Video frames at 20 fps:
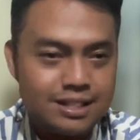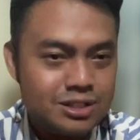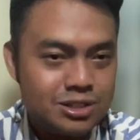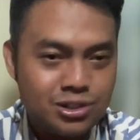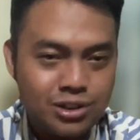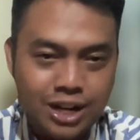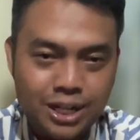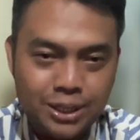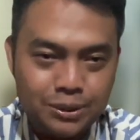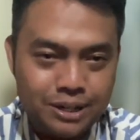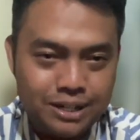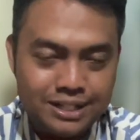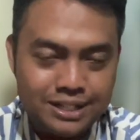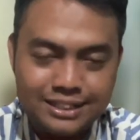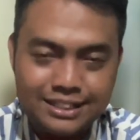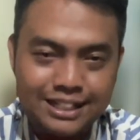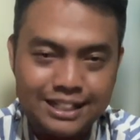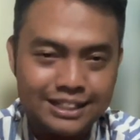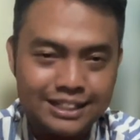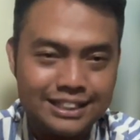Try to
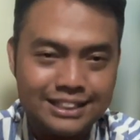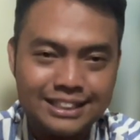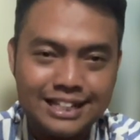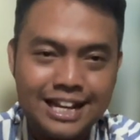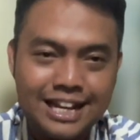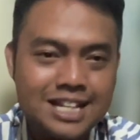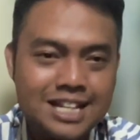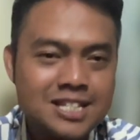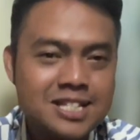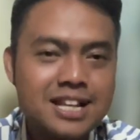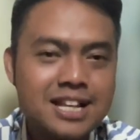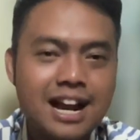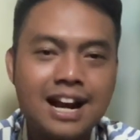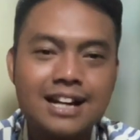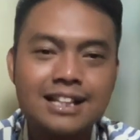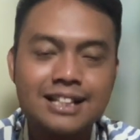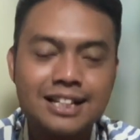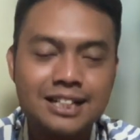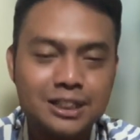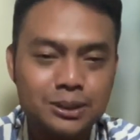understand this as
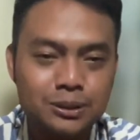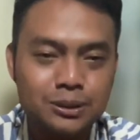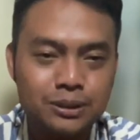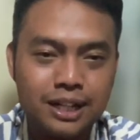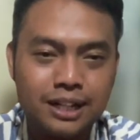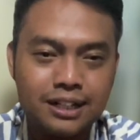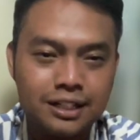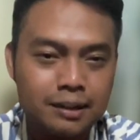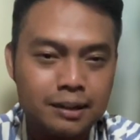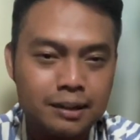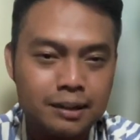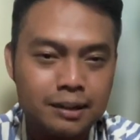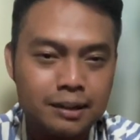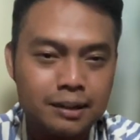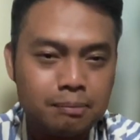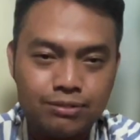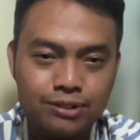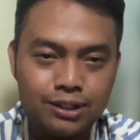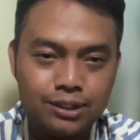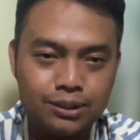hard as you can. Repeat the
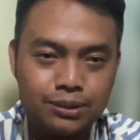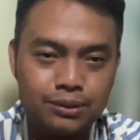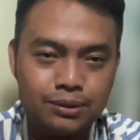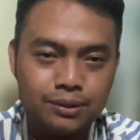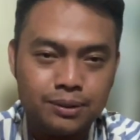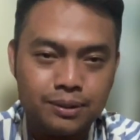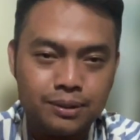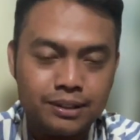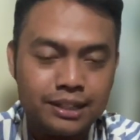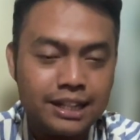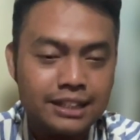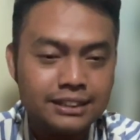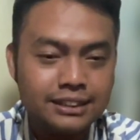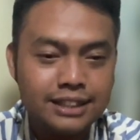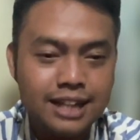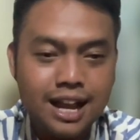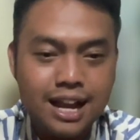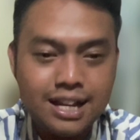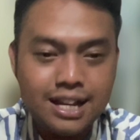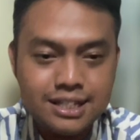video. Thanks,
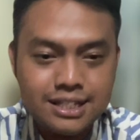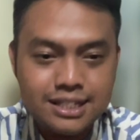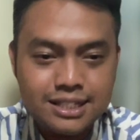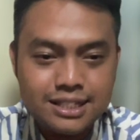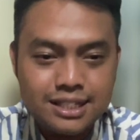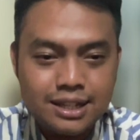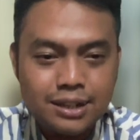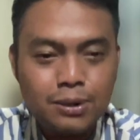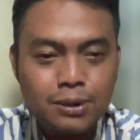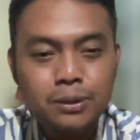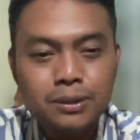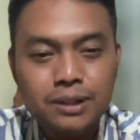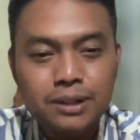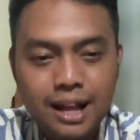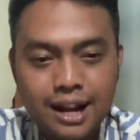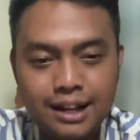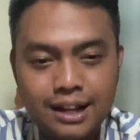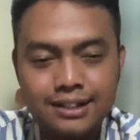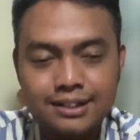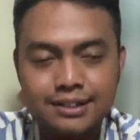guys. Good
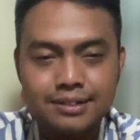luck.